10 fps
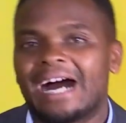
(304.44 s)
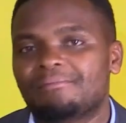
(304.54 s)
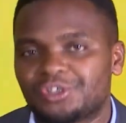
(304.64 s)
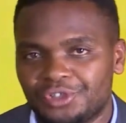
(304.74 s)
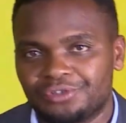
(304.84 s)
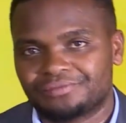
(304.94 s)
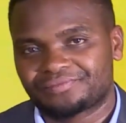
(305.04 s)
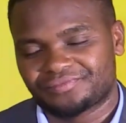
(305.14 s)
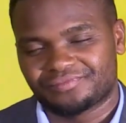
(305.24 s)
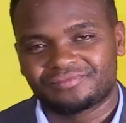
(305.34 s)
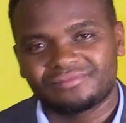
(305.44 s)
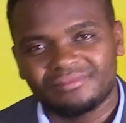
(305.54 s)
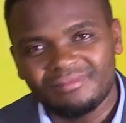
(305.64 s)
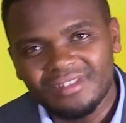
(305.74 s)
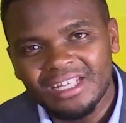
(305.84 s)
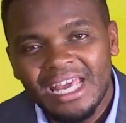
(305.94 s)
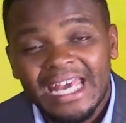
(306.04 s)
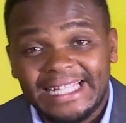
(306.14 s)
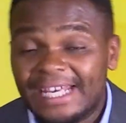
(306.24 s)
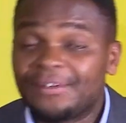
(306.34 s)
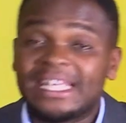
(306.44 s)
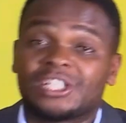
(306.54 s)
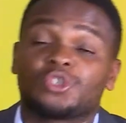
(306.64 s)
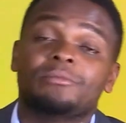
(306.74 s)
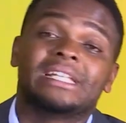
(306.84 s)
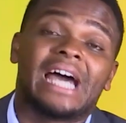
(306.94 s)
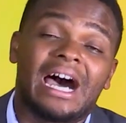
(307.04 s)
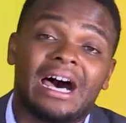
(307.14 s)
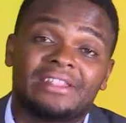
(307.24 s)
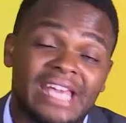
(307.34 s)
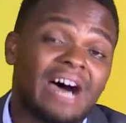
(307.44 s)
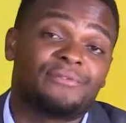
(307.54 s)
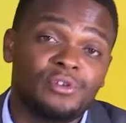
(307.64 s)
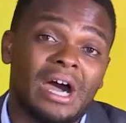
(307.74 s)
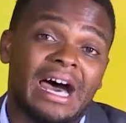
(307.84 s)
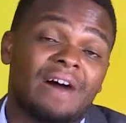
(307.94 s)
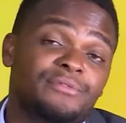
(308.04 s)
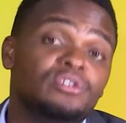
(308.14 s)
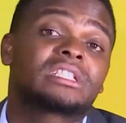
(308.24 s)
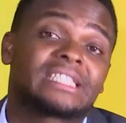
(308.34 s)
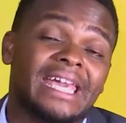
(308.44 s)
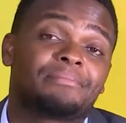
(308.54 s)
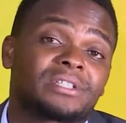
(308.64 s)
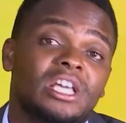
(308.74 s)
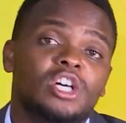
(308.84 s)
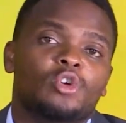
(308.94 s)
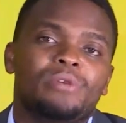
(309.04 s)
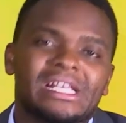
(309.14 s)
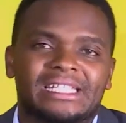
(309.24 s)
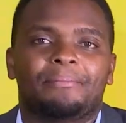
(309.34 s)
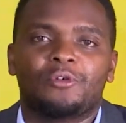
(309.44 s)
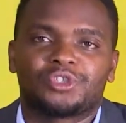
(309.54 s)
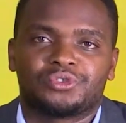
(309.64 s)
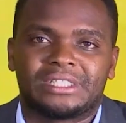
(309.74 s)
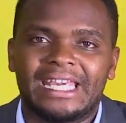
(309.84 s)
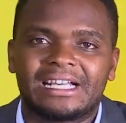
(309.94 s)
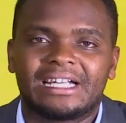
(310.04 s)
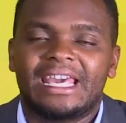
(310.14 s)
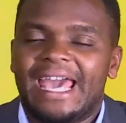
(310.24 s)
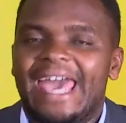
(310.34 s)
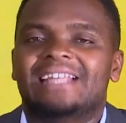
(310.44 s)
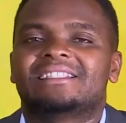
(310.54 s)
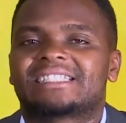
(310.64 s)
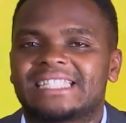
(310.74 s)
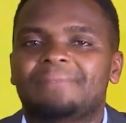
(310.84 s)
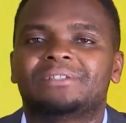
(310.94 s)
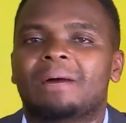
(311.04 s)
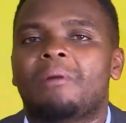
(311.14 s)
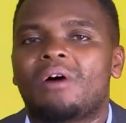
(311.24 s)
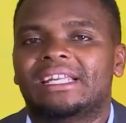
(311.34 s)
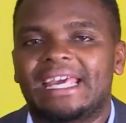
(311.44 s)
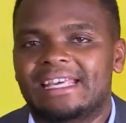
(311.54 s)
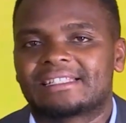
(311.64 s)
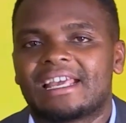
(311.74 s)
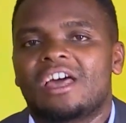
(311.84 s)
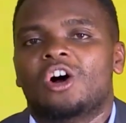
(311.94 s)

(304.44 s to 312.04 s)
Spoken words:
come to you. Therefore, there are so many, there are a few steps we are supposed to take, and step number one is,